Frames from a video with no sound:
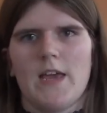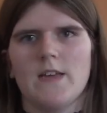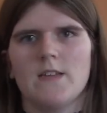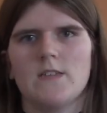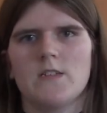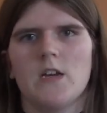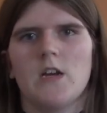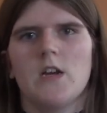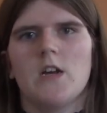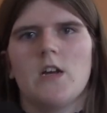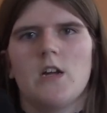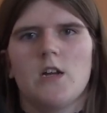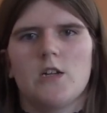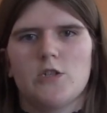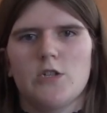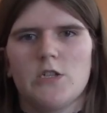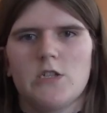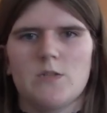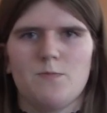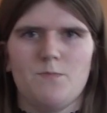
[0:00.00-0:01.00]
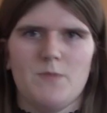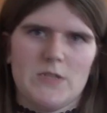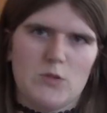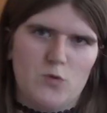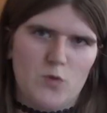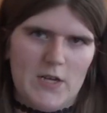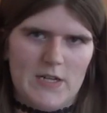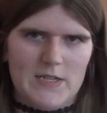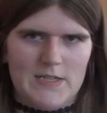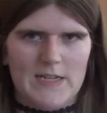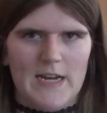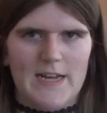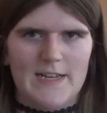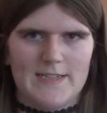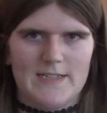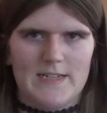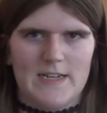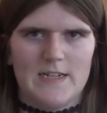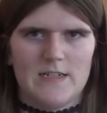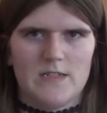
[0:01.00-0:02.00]
it. So it's between
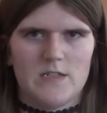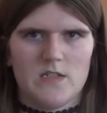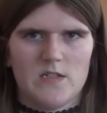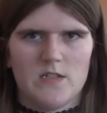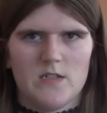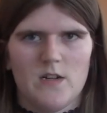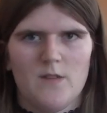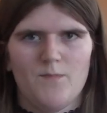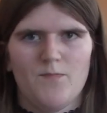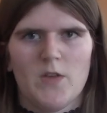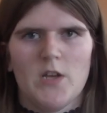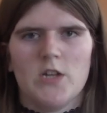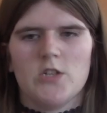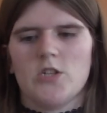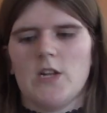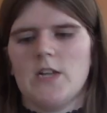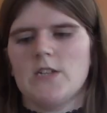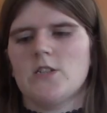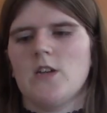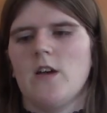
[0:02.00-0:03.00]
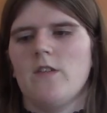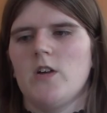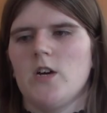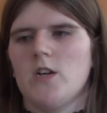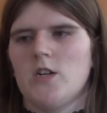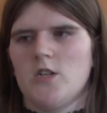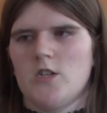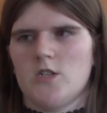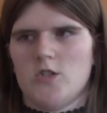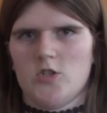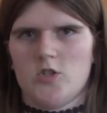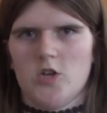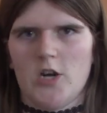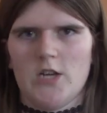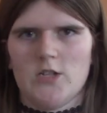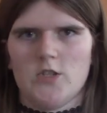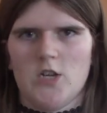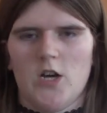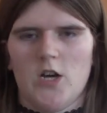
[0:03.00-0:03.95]
sizes. So let's have her try it